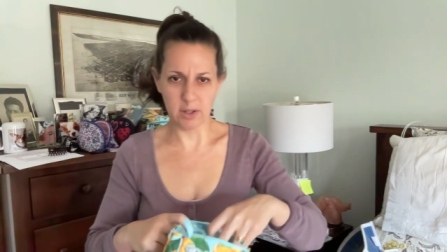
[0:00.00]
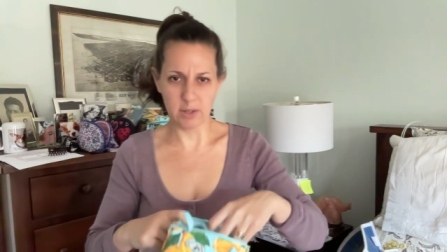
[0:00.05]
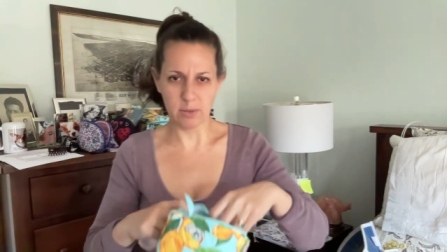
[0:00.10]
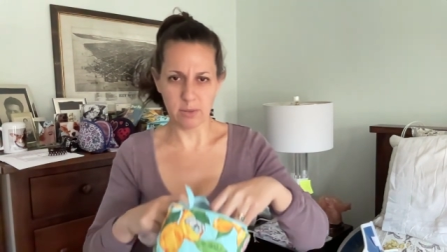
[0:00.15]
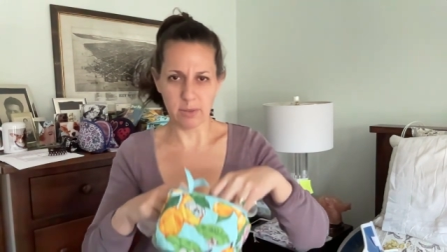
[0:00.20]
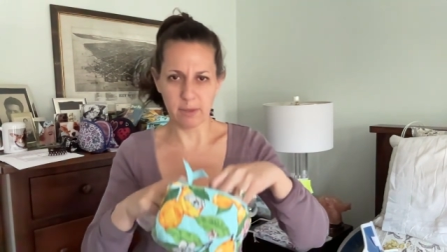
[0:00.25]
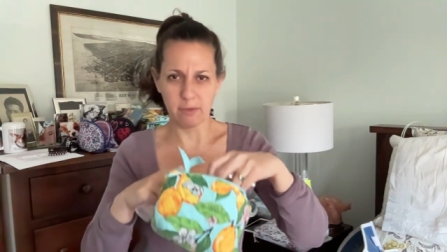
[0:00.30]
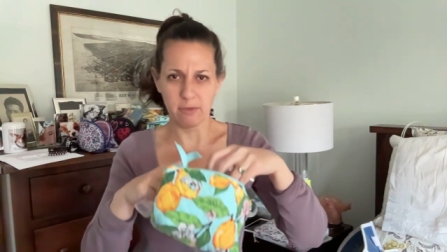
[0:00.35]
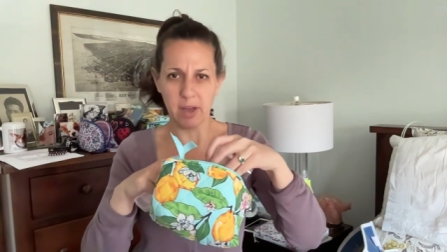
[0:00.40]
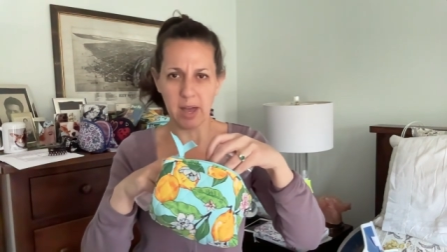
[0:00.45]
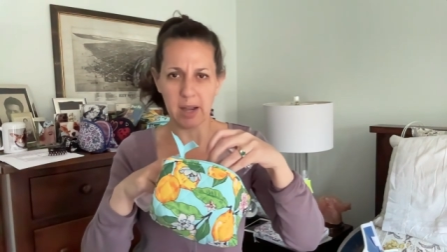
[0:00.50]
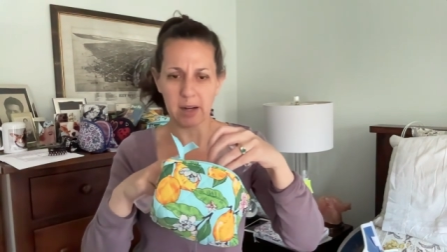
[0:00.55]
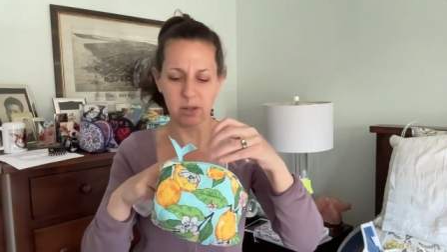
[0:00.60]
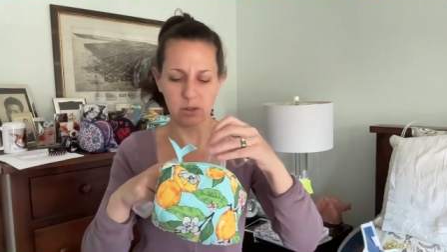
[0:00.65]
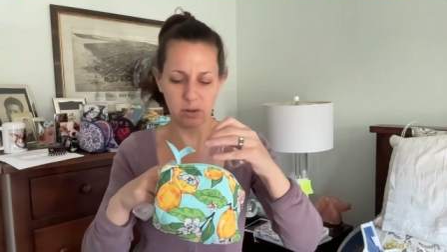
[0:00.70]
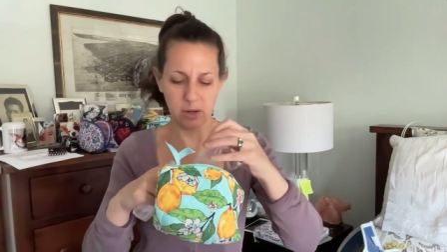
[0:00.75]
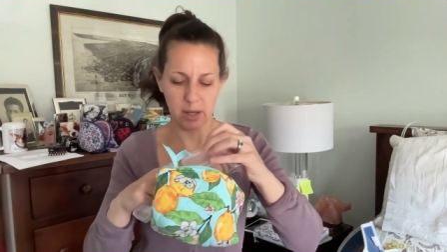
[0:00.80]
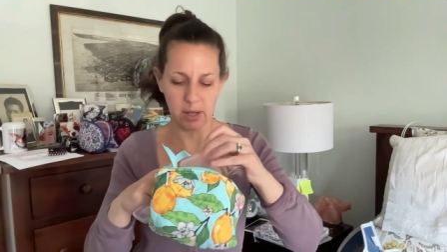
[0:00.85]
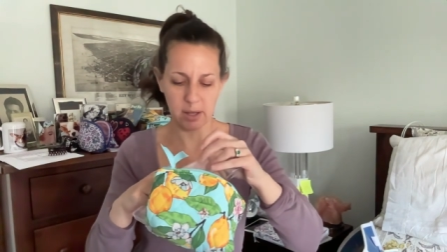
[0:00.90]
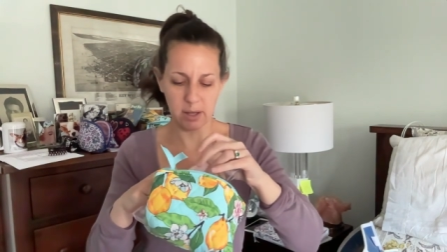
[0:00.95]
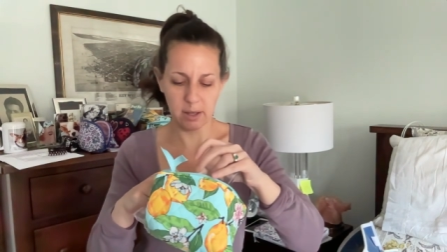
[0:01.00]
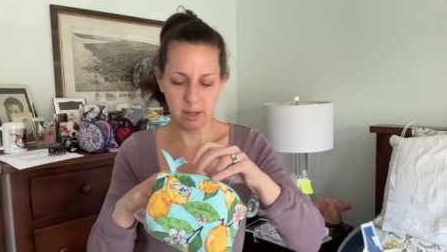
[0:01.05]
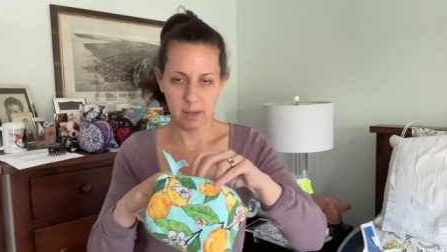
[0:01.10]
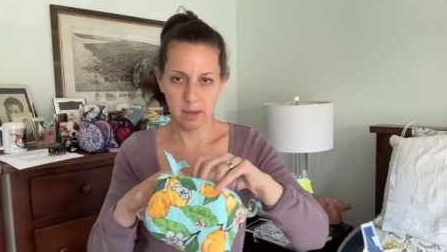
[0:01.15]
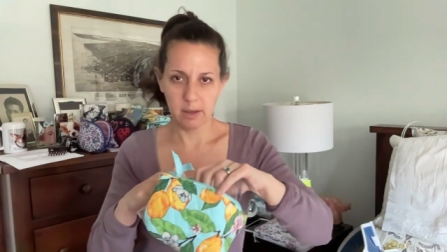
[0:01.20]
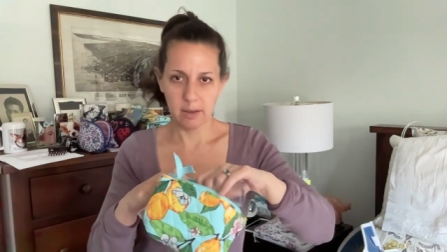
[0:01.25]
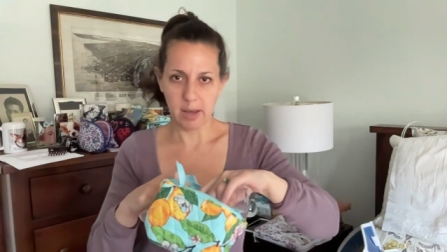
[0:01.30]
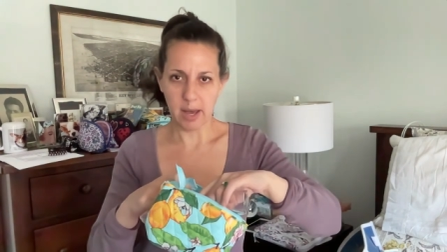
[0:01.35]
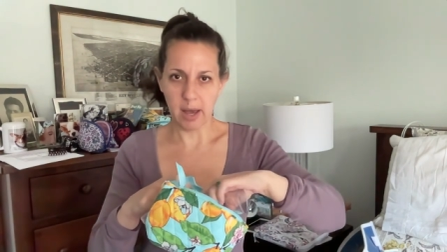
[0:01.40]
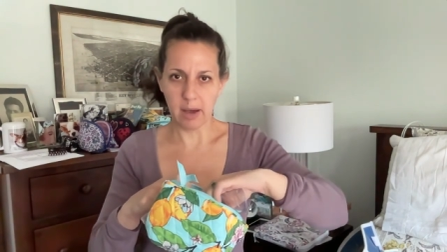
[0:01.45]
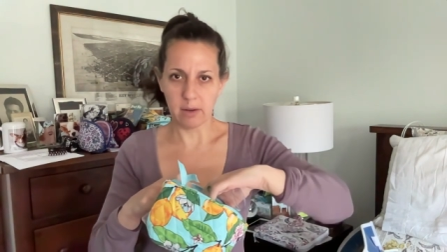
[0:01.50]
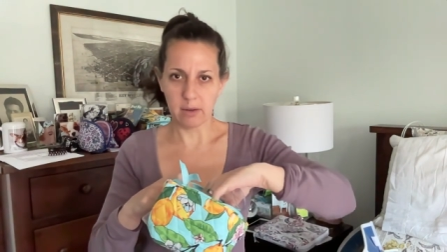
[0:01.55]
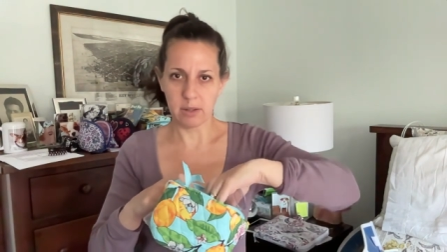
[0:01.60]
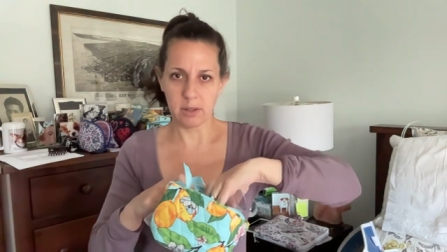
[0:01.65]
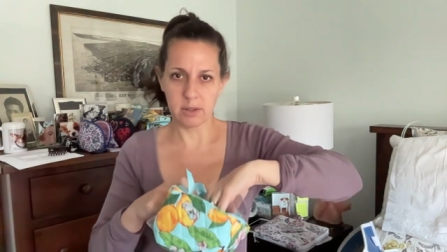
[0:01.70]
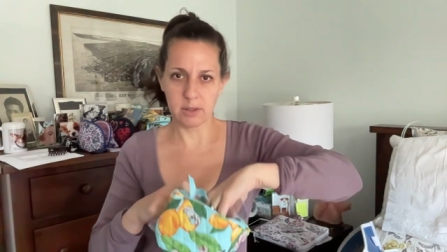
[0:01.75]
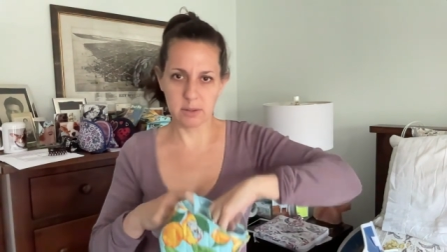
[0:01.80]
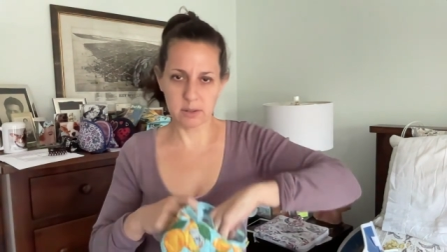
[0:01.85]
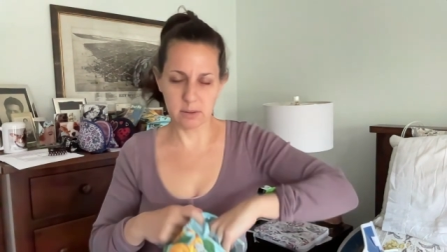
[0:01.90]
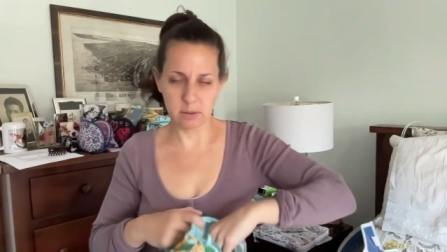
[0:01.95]
It's from the factory
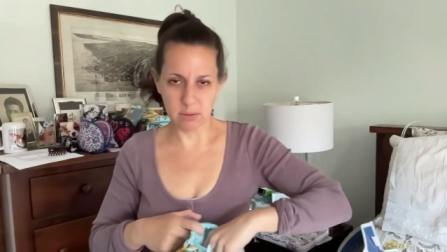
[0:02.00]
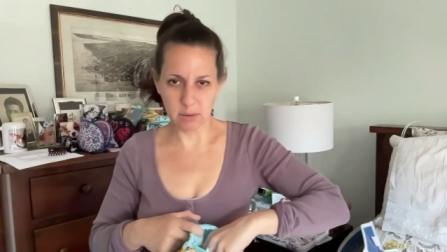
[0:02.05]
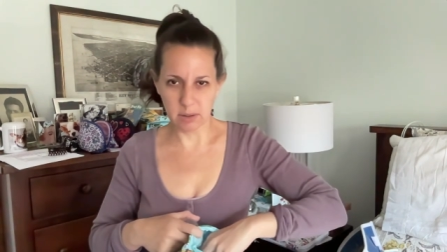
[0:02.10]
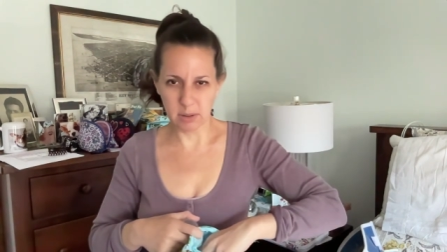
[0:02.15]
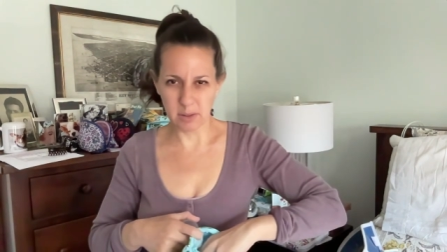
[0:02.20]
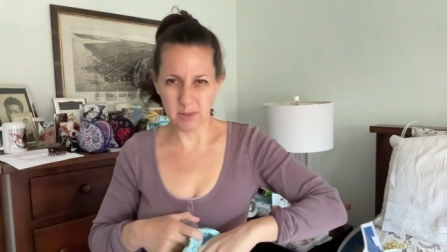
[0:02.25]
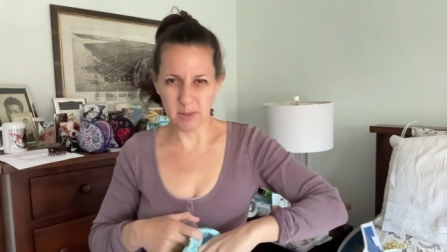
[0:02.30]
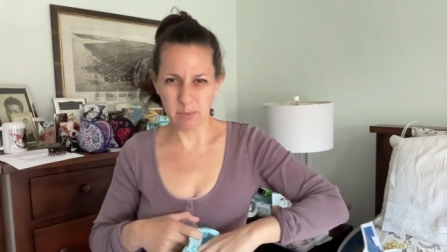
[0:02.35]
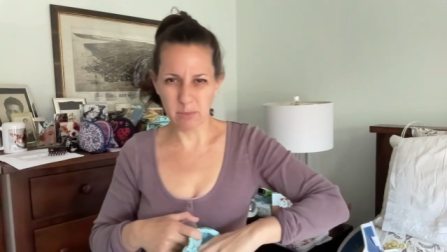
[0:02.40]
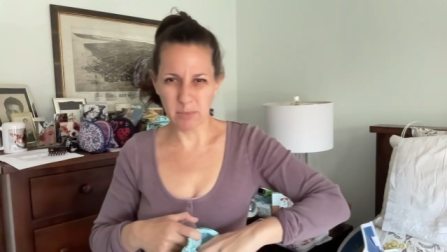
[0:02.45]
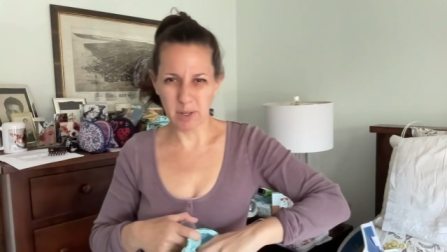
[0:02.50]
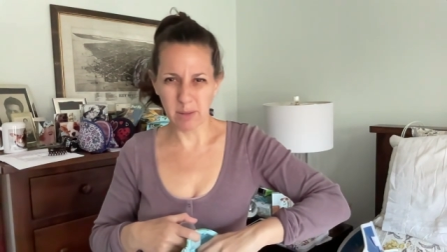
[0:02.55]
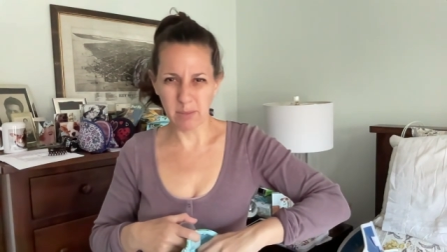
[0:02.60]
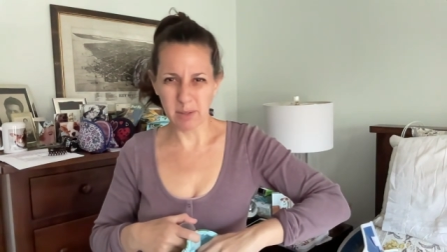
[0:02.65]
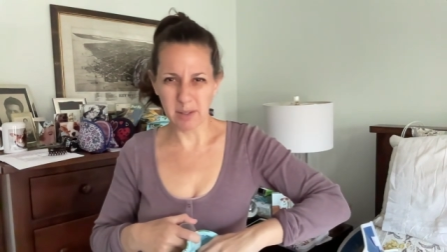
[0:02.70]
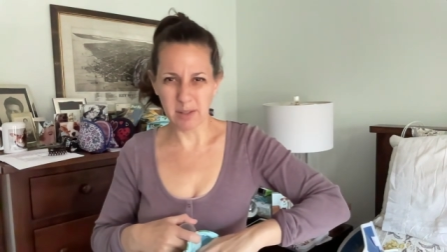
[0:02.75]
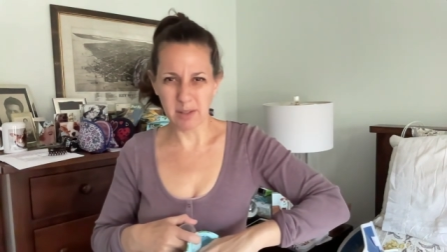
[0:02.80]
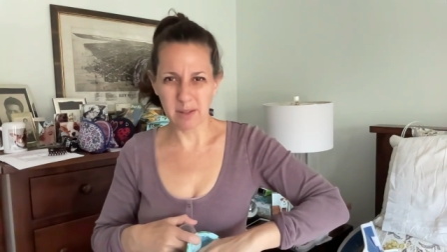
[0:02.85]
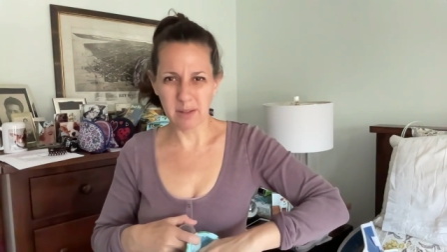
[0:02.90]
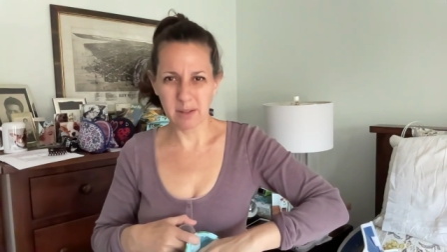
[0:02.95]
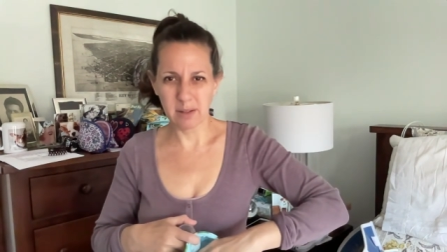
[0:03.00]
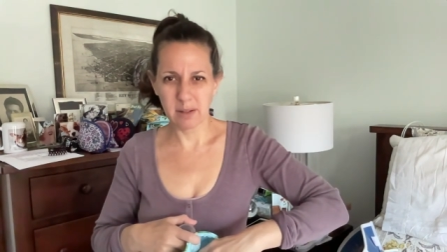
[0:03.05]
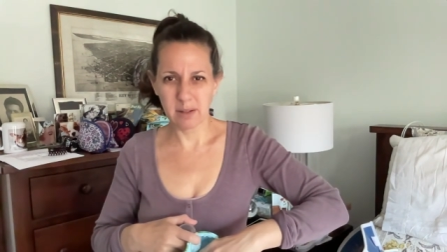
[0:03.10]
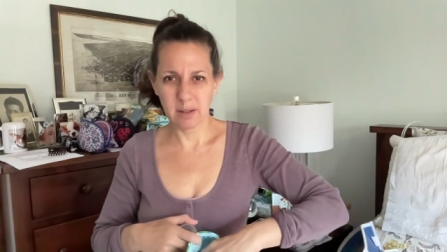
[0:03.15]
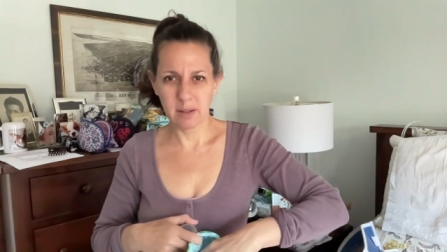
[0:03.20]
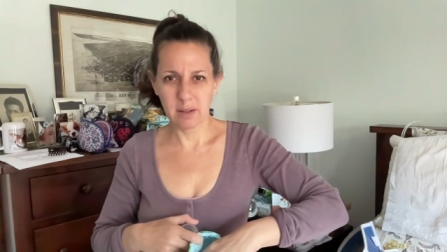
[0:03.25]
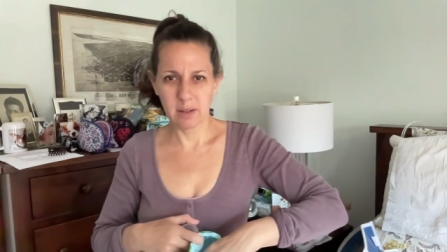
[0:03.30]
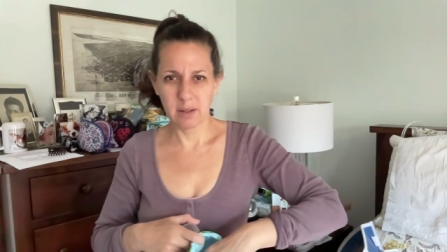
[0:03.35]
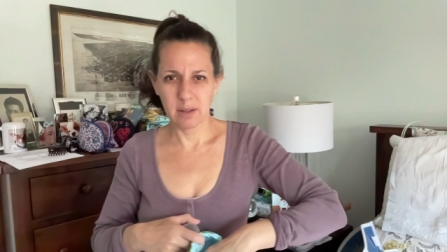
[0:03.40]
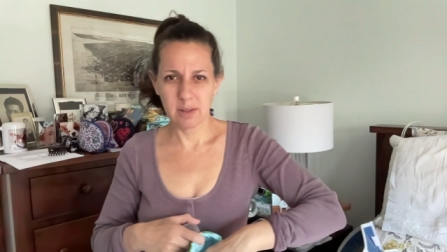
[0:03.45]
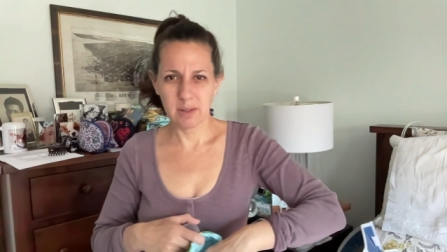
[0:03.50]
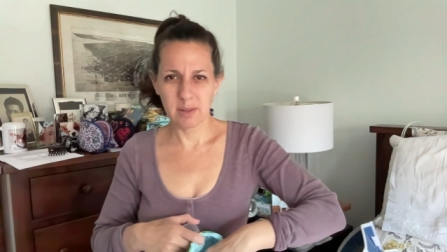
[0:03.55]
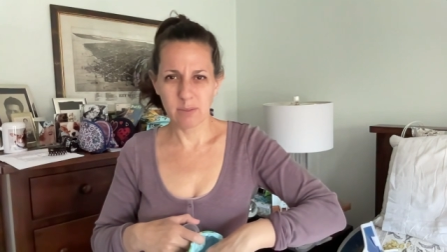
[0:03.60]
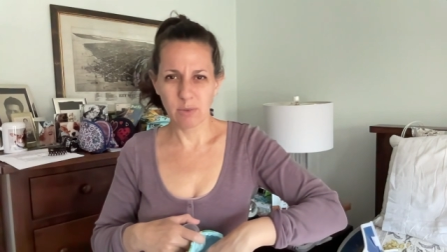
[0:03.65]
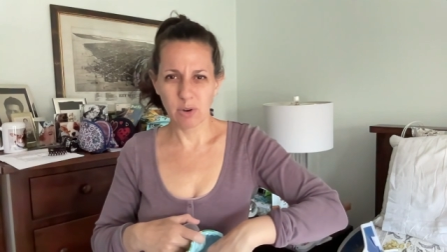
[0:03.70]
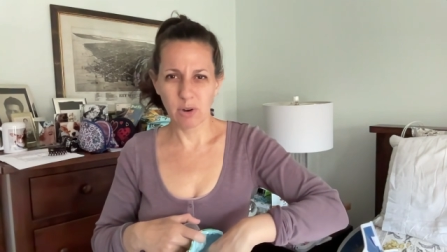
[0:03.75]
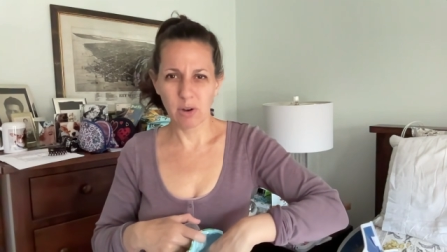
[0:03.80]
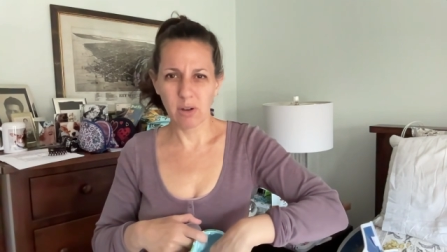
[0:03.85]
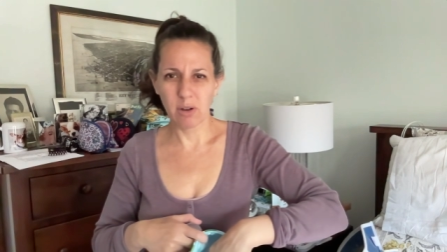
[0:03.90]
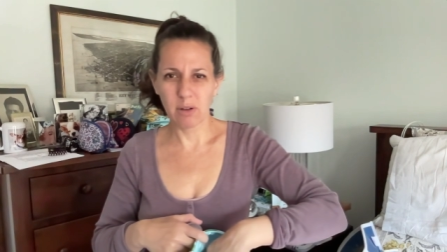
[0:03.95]
outlet stores, maybe
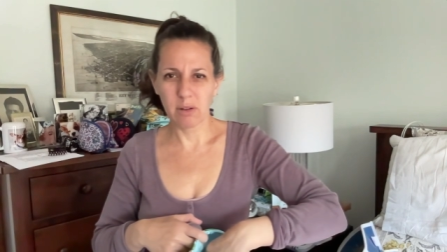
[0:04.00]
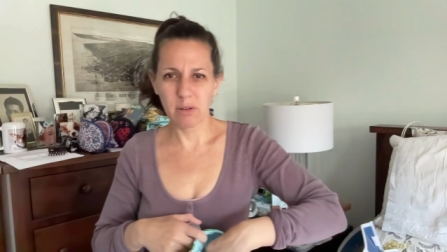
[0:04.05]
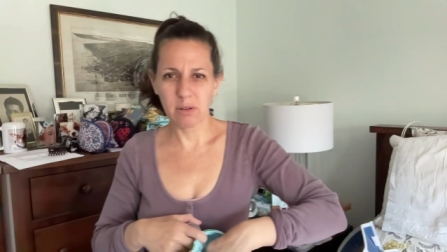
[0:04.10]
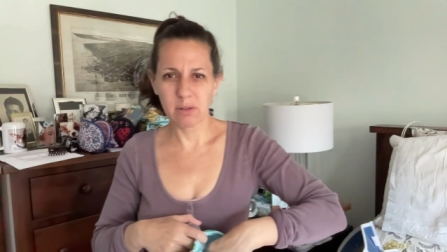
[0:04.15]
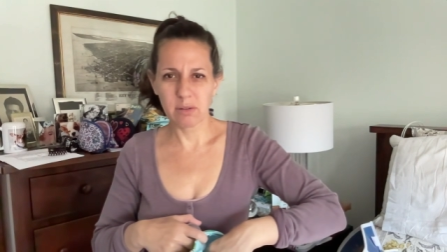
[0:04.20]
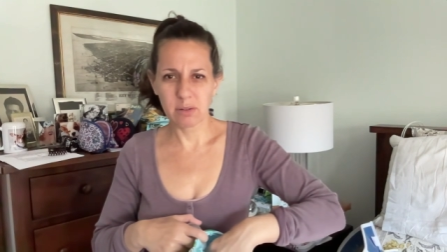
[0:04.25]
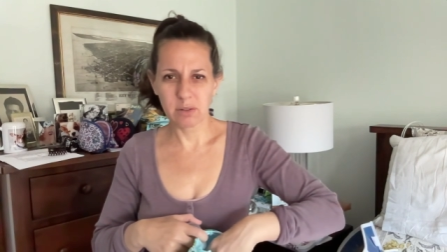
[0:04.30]
small